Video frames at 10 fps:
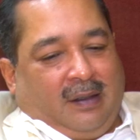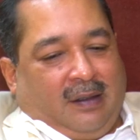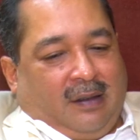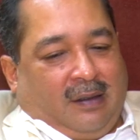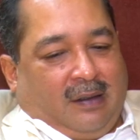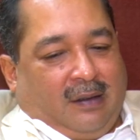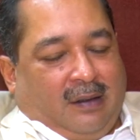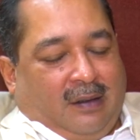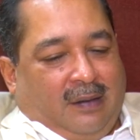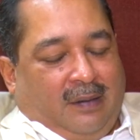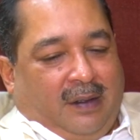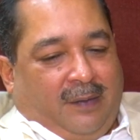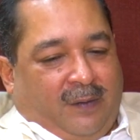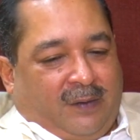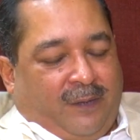It
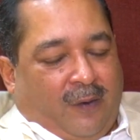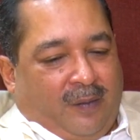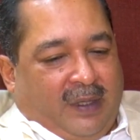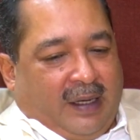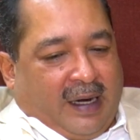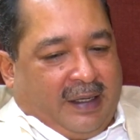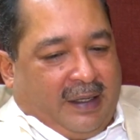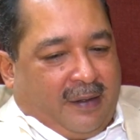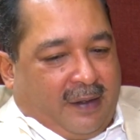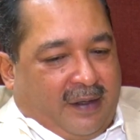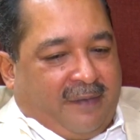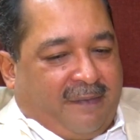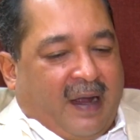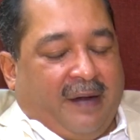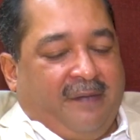was formed in
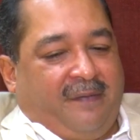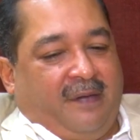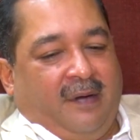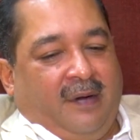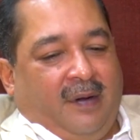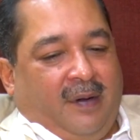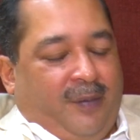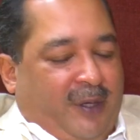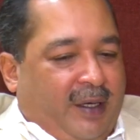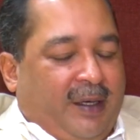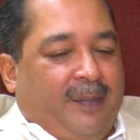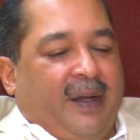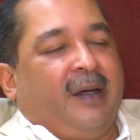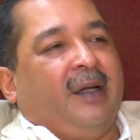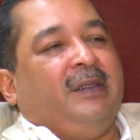1935,
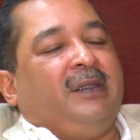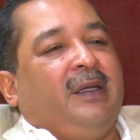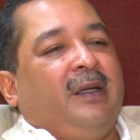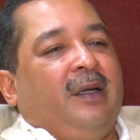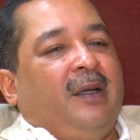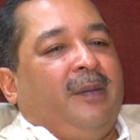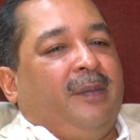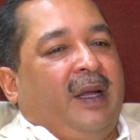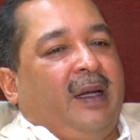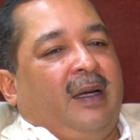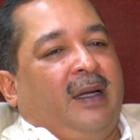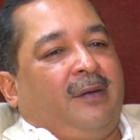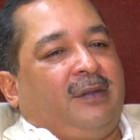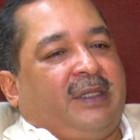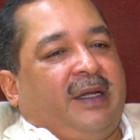pre-independence, mainly
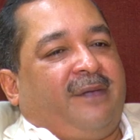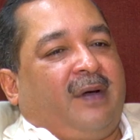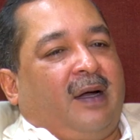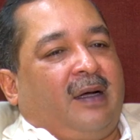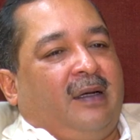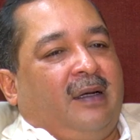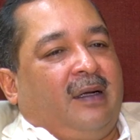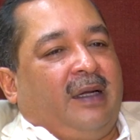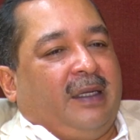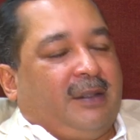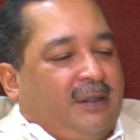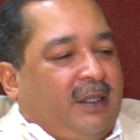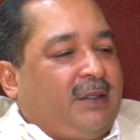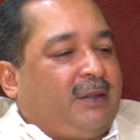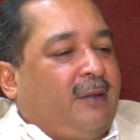to safeguard the
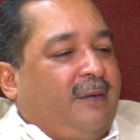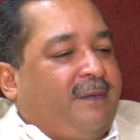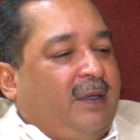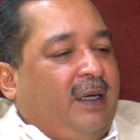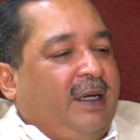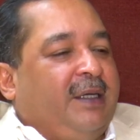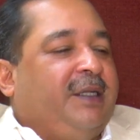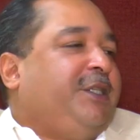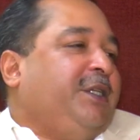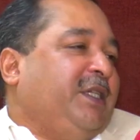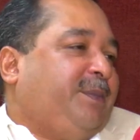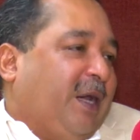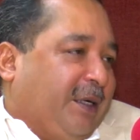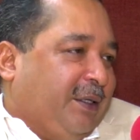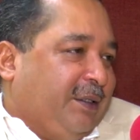interests of the indigenous
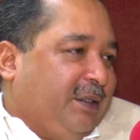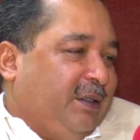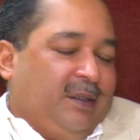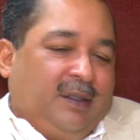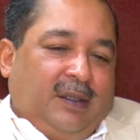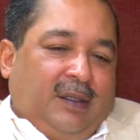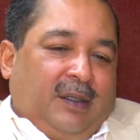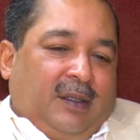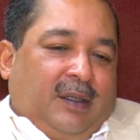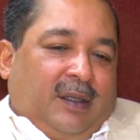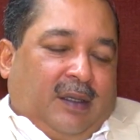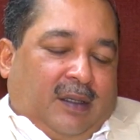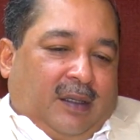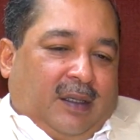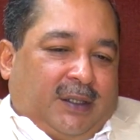planters.
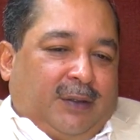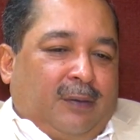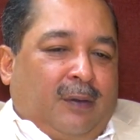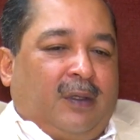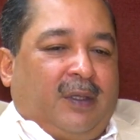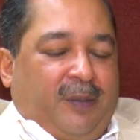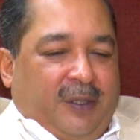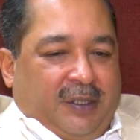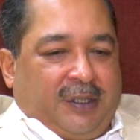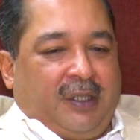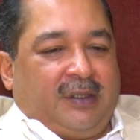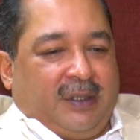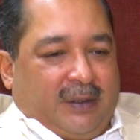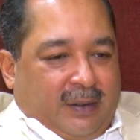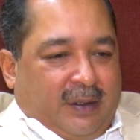As you know, the Britishers
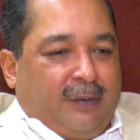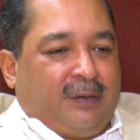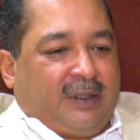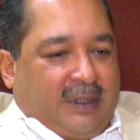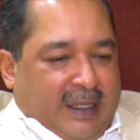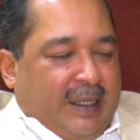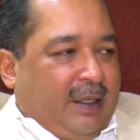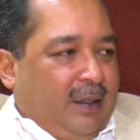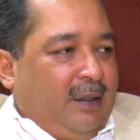introduced tea